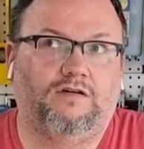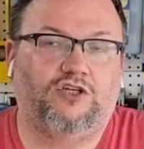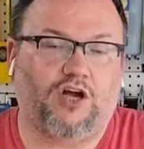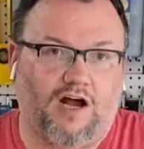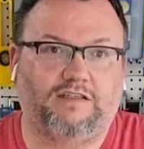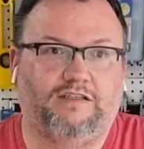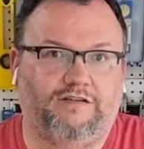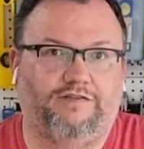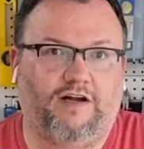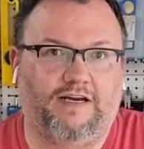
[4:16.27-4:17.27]
shocked to
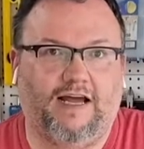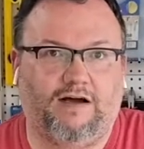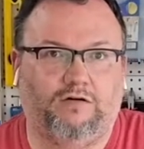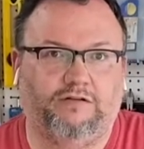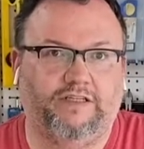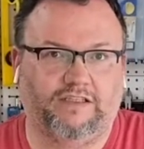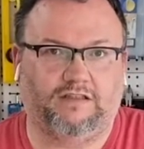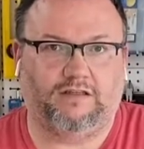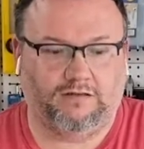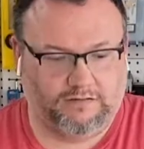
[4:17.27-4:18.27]
find how
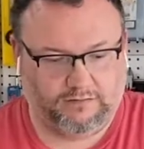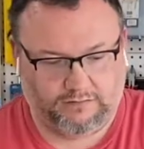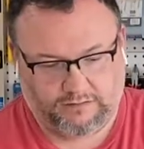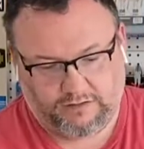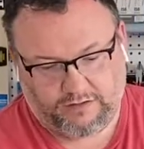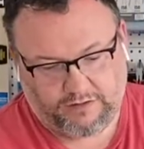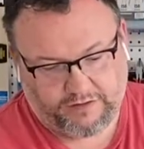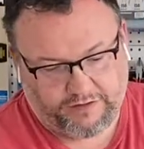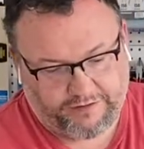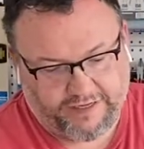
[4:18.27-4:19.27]
little
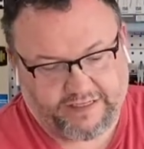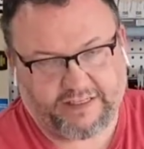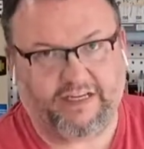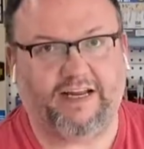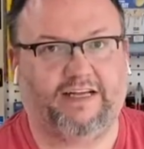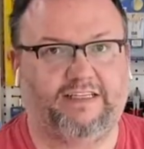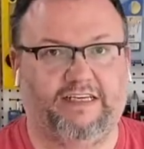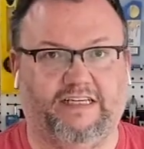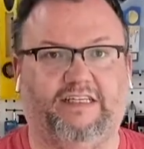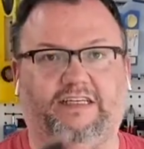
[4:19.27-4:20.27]
this connects
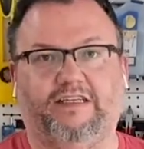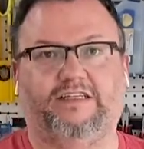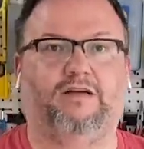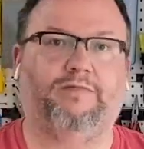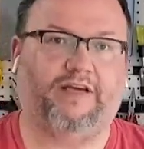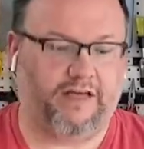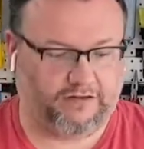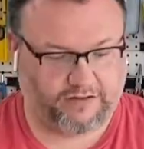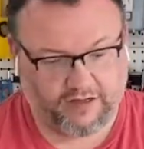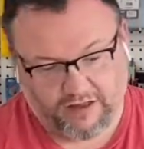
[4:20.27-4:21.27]
easily to something
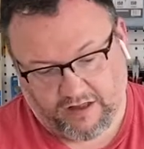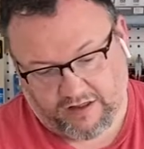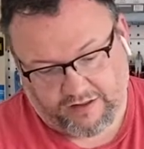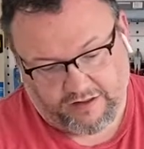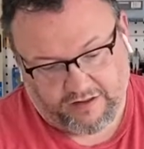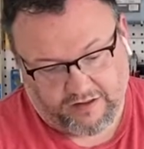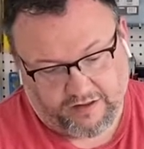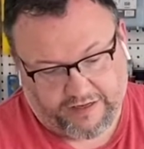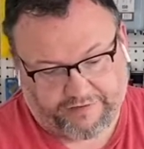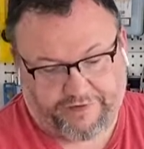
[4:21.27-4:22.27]
else.
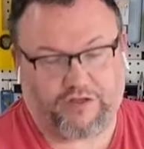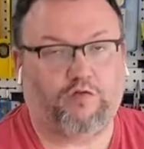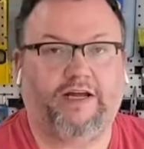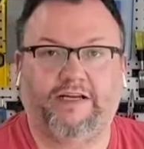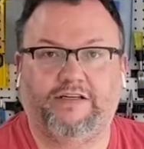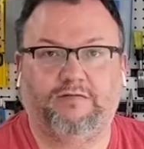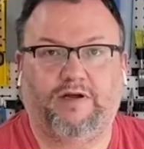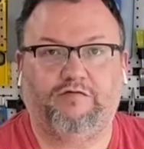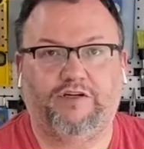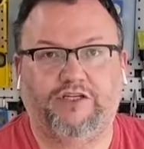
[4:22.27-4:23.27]
It fits right into
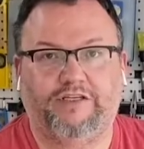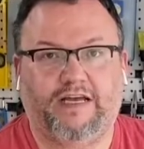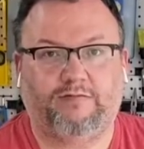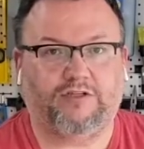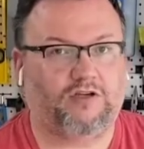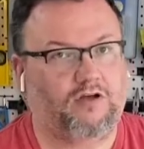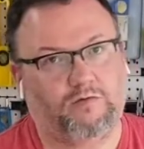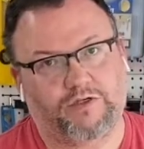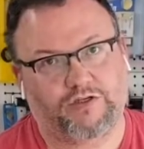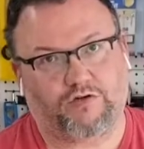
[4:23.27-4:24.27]
my rigid table saw,
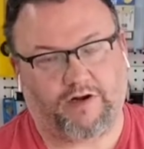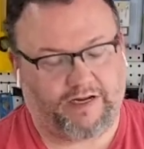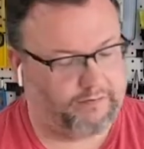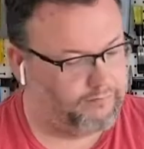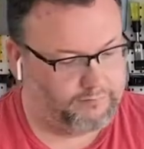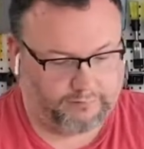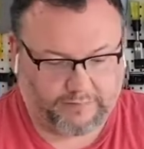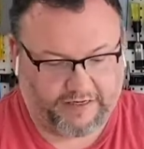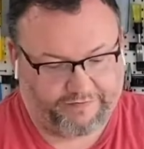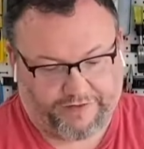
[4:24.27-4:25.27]
which is great.
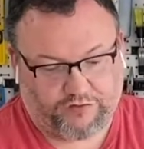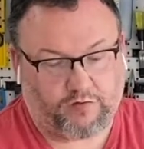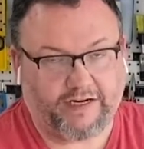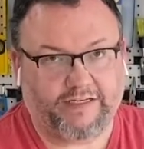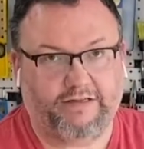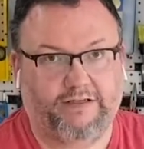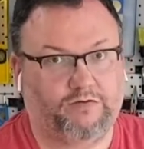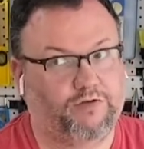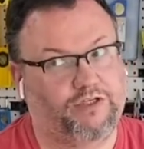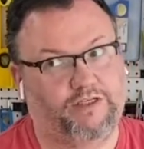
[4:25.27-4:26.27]
It fits right into this,
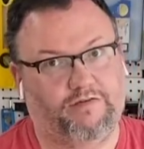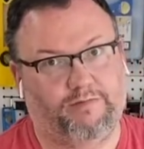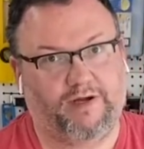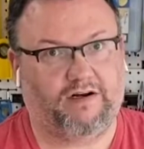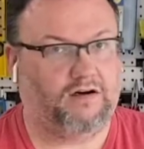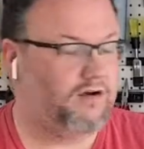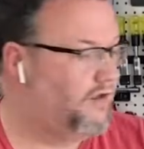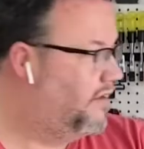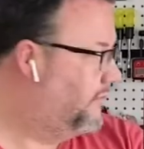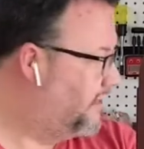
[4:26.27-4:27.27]
which is even better.
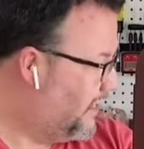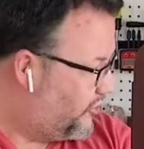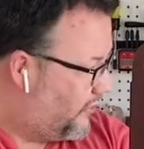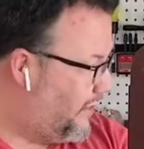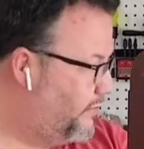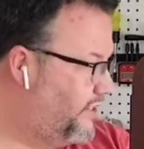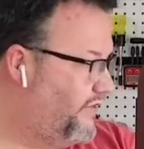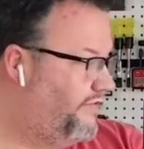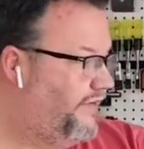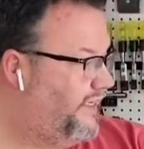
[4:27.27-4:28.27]
I'm not sure how it's
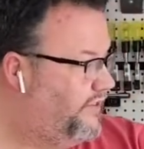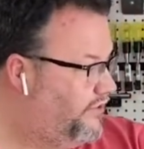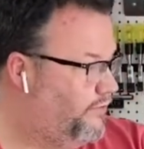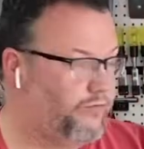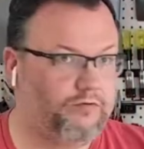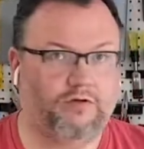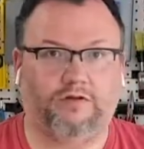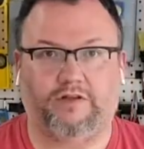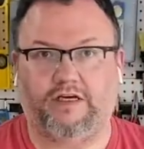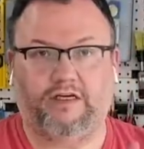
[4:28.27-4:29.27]
gonna fit into
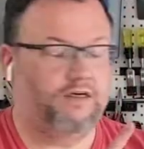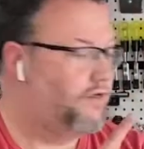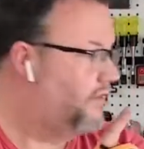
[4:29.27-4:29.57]
the